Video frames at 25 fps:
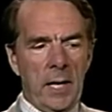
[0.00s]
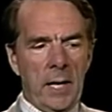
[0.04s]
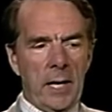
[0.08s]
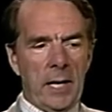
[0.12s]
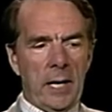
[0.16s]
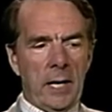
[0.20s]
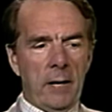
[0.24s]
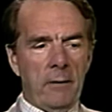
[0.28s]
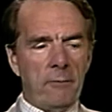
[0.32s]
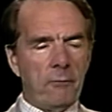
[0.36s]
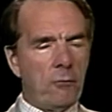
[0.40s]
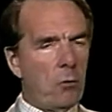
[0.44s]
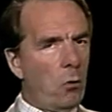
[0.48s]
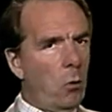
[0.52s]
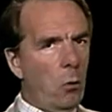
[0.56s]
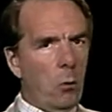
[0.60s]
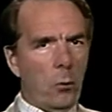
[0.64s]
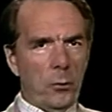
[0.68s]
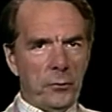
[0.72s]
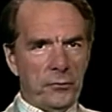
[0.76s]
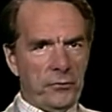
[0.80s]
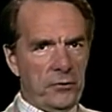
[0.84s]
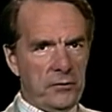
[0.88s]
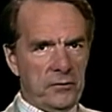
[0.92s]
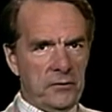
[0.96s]
Of
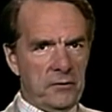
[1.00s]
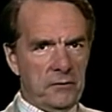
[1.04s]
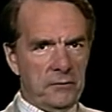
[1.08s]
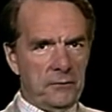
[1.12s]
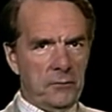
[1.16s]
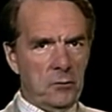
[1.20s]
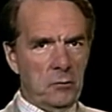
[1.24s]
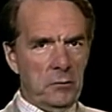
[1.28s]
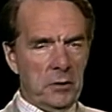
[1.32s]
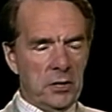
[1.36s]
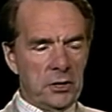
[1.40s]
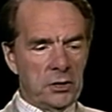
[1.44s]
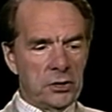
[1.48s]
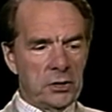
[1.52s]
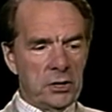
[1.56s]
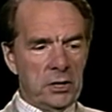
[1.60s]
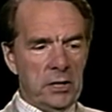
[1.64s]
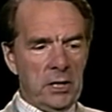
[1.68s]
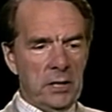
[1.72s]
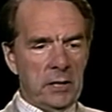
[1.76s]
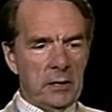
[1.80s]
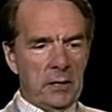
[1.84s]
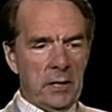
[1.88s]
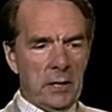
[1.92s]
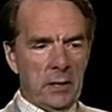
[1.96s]
course, this is foolish.
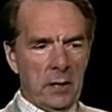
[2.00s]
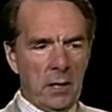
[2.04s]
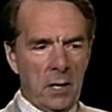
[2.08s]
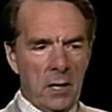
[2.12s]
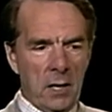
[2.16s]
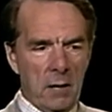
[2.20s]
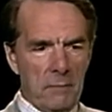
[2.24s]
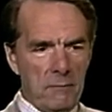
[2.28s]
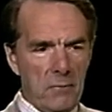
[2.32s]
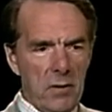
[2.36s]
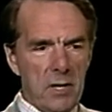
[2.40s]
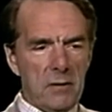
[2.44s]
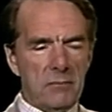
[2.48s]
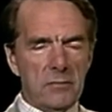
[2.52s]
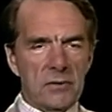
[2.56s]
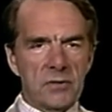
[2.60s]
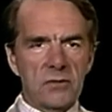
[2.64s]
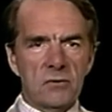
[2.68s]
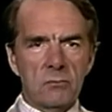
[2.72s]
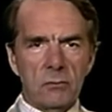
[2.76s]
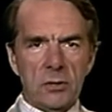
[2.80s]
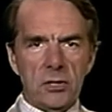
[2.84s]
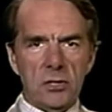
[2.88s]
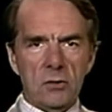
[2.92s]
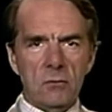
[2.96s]
There are
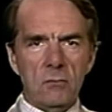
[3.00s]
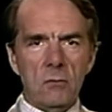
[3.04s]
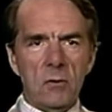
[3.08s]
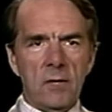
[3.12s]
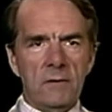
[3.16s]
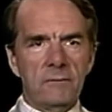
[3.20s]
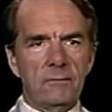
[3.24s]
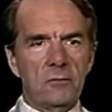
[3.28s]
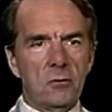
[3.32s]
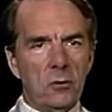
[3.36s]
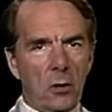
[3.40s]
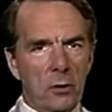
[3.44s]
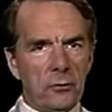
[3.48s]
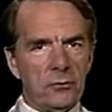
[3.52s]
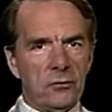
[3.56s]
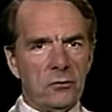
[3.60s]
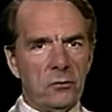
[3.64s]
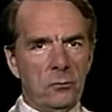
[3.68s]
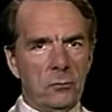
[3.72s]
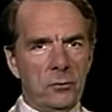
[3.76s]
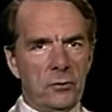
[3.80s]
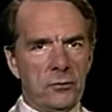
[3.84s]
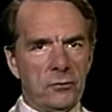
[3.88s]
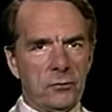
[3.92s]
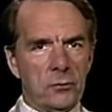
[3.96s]
moments when you have got to
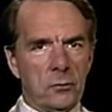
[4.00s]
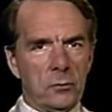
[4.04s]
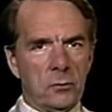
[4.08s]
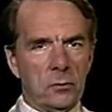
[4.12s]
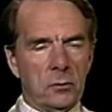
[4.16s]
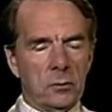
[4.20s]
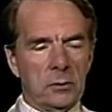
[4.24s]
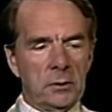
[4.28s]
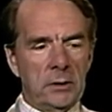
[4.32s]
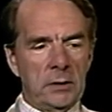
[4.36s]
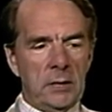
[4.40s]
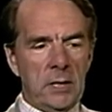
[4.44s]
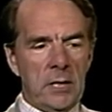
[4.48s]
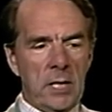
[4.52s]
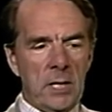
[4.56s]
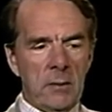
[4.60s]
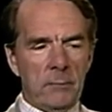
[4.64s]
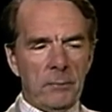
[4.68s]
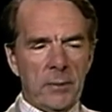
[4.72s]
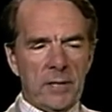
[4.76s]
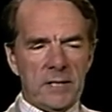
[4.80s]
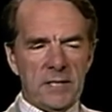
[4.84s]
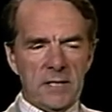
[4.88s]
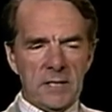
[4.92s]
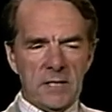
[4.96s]
withdraw.
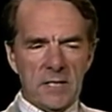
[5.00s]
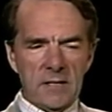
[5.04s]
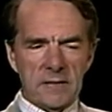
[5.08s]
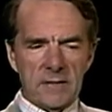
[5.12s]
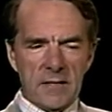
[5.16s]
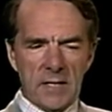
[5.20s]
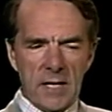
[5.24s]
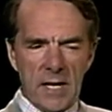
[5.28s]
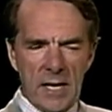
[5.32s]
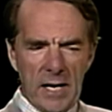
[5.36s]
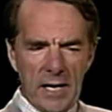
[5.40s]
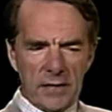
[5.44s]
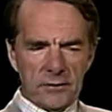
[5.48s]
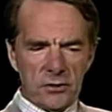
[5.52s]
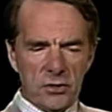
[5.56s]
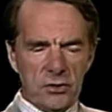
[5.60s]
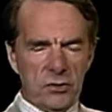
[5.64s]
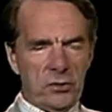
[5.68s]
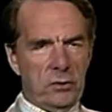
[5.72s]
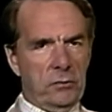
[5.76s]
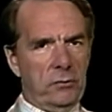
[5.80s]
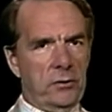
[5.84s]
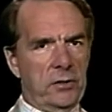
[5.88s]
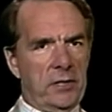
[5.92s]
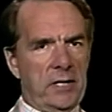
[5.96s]
But it is the
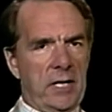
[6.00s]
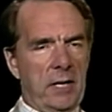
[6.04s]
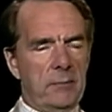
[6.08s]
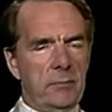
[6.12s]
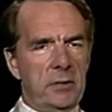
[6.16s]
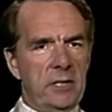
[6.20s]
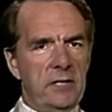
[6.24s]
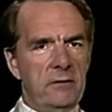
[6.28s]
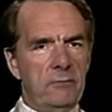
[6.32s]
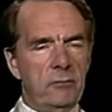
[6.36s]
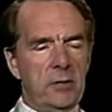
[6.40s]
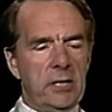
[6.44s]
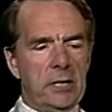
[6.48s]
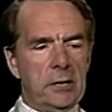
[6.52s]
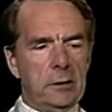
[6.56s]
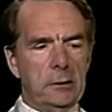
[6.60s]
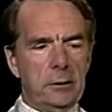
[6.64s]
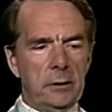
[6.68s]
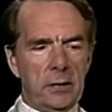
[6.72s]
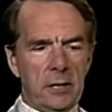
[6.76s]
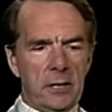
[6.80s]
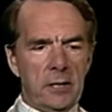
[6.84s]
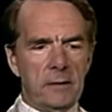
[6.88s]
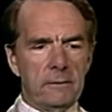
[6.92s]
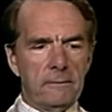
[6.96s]
attitude that I believe we can
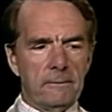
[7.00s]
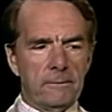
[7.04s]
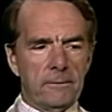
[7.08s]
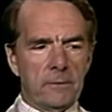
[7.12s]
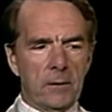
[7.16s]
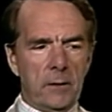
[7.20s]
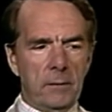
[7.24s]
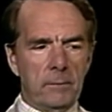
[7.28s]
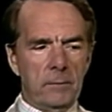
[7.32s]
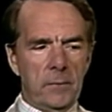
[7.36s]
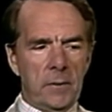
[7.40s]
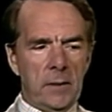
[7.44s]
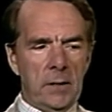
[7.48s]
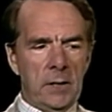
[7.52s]
learn from.